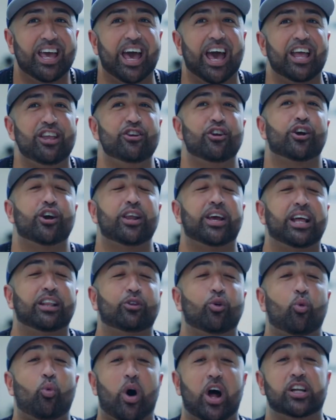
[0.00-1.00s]
and you're gonna get
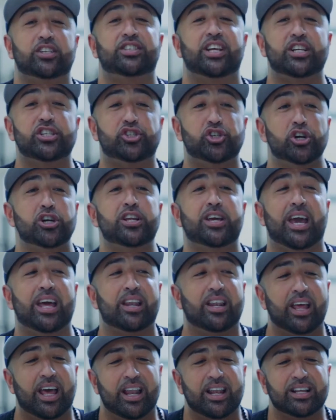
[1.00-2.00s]
to watch that journey,
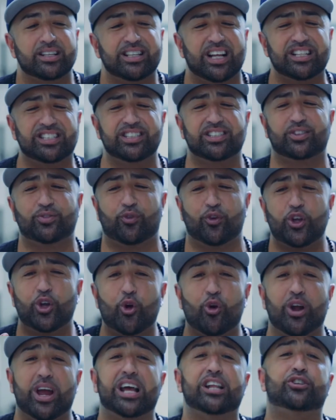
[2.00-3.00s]
and, and it's not just for
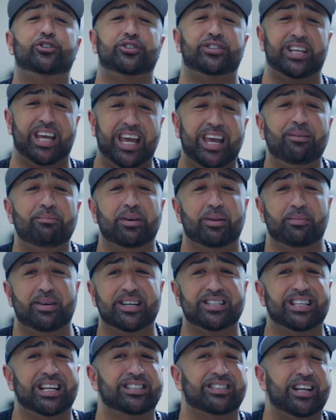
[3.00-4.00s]
your entertainment,
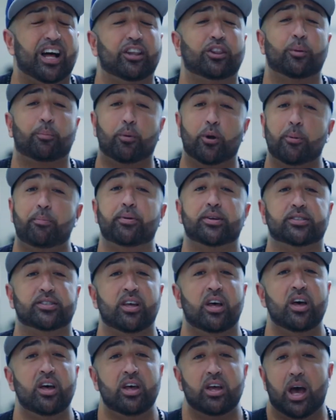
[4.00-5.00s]
because that's not the purpose.
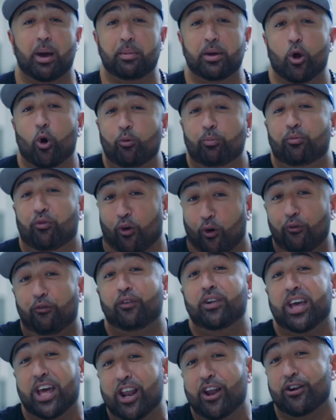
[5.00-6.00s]
I mean, ho
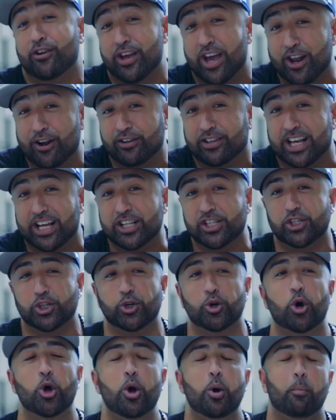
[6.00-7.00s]
hopefully it entertains
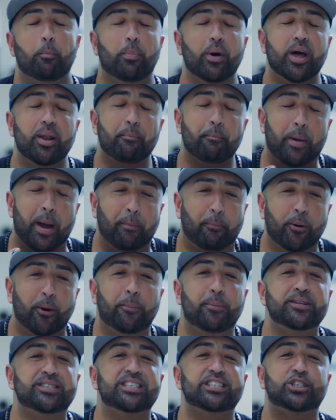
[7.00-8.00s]
you, but my
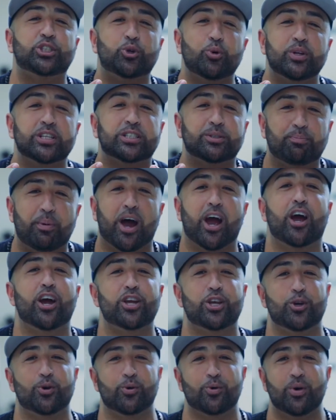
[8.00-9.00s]
purpose is to inspire
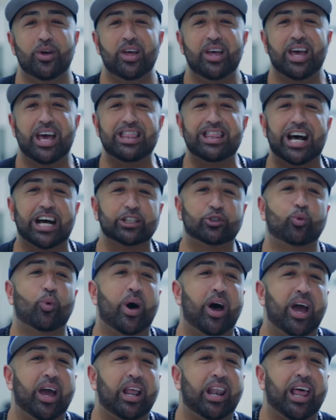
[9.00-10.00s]
you, and that's
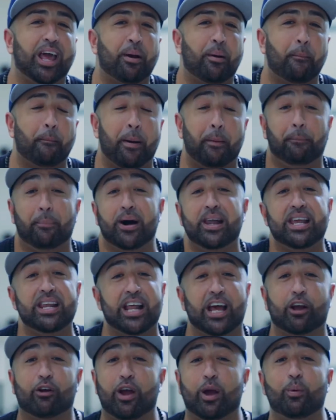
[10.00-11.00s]
why, like, my buddy
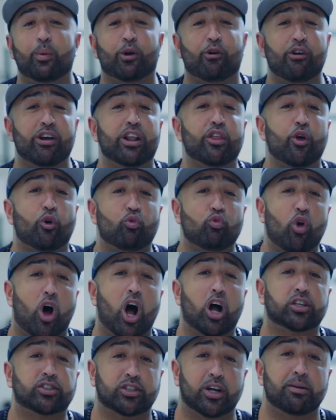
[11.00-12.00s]
and I, Greg, we created the
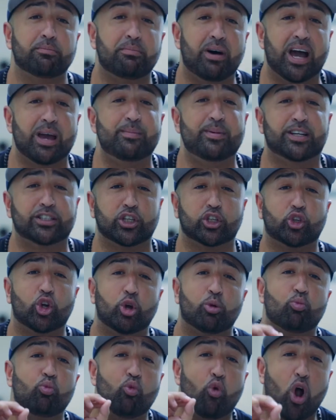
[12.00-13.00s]
Rockstar Mind, because the
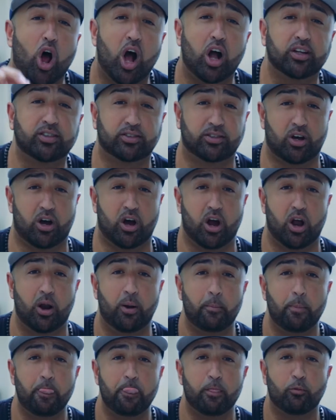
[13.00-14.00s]
term
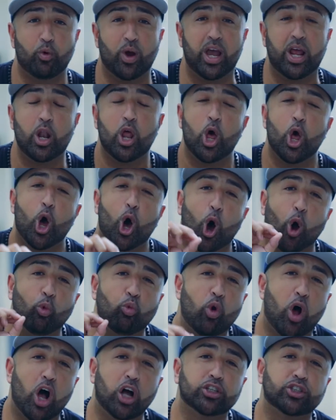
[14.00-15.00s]
rockstar, right? A
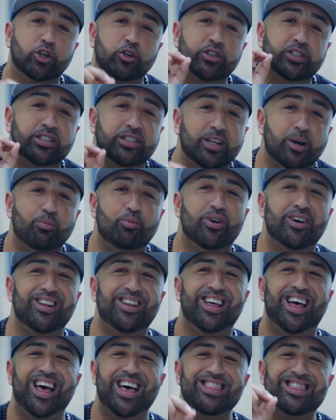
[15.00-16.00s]
rockstar is someone
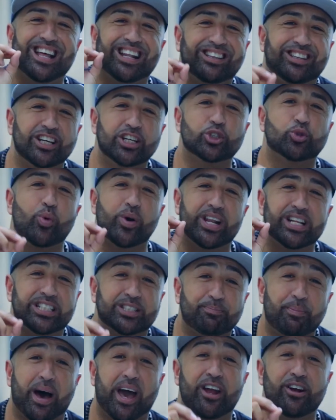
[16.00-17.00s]
that does what
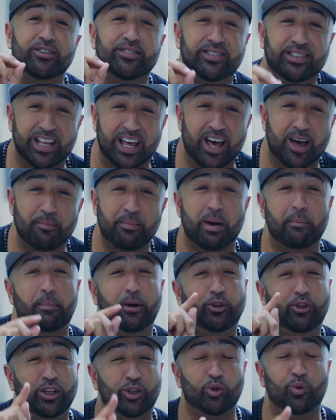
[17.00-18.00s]
inspires them, and
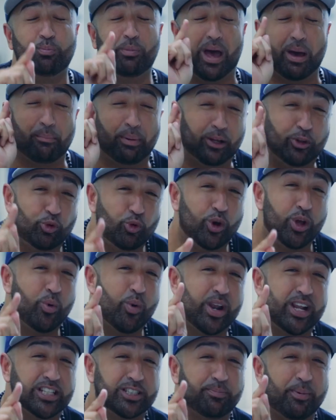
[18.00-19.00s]
by, do, and by doing
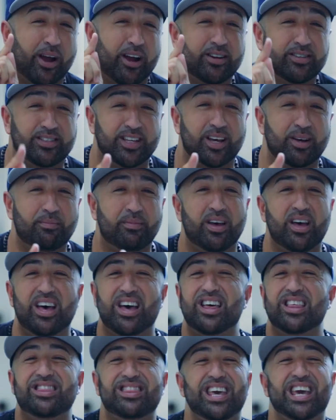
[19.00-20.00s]
what inspires them,
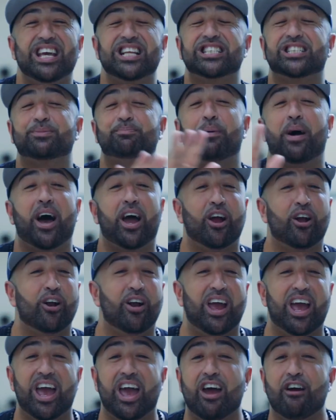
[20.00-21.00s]
they
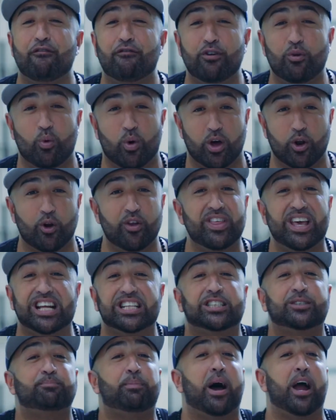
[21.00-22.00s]
inspire everyone, or they
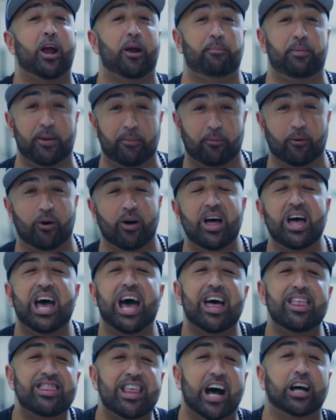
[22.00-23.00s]
inspire people.
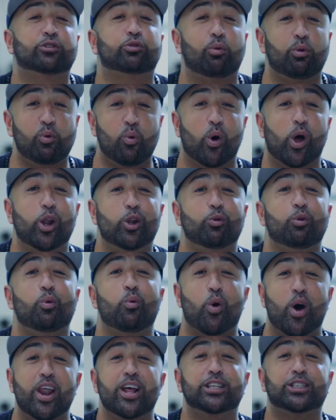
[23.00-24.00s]
And that's what we want to do.
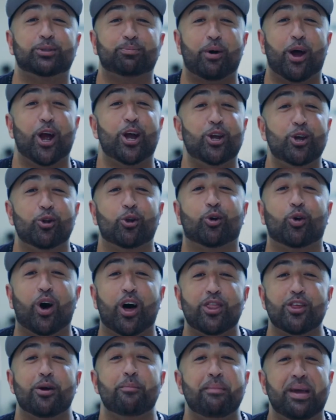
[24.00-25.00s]
We want to inspire you to go
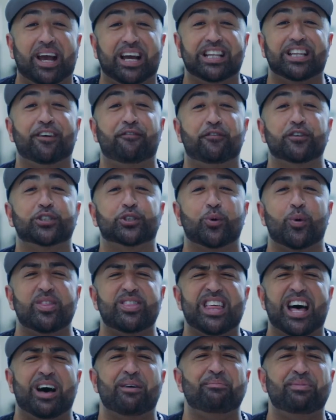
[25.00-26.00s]
out there and make a difference. So
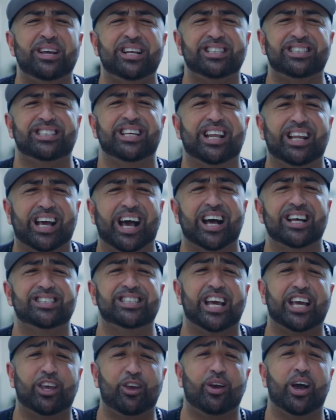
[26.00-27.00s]
with that being said, guys,
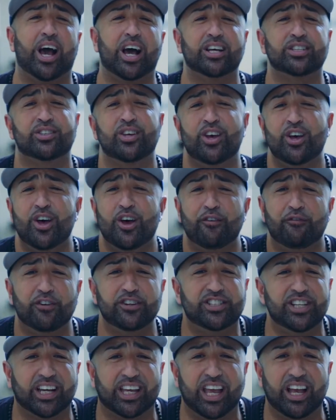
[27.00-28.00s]
thank you guys
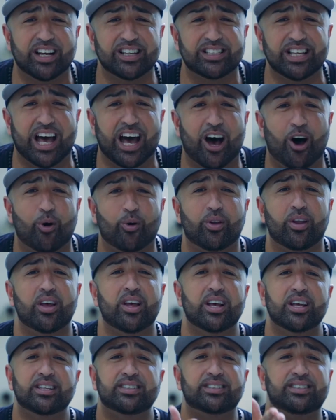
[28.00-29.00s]
for checking us out.
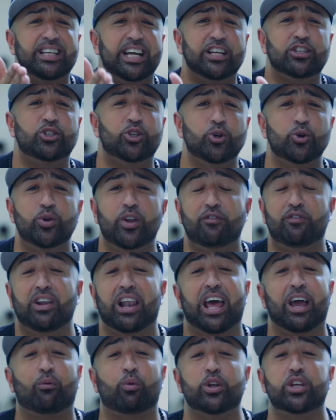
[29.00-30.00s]
Stay tuned. If you
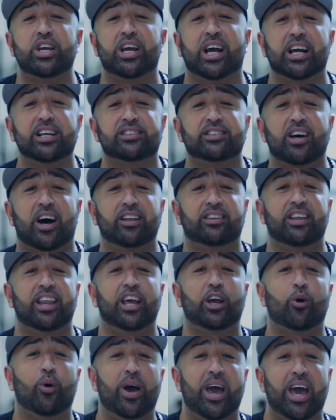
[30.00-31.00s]
like what you guys saw
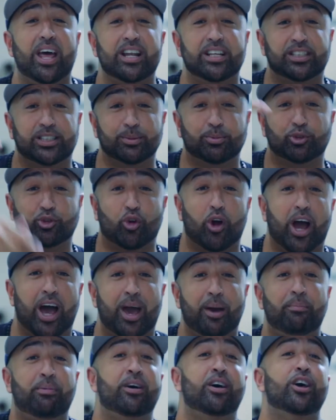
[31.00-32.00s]
today, go ahead and
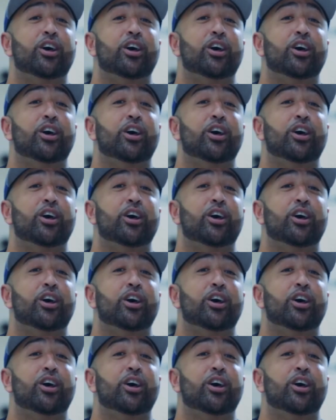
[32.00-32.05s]
subscribe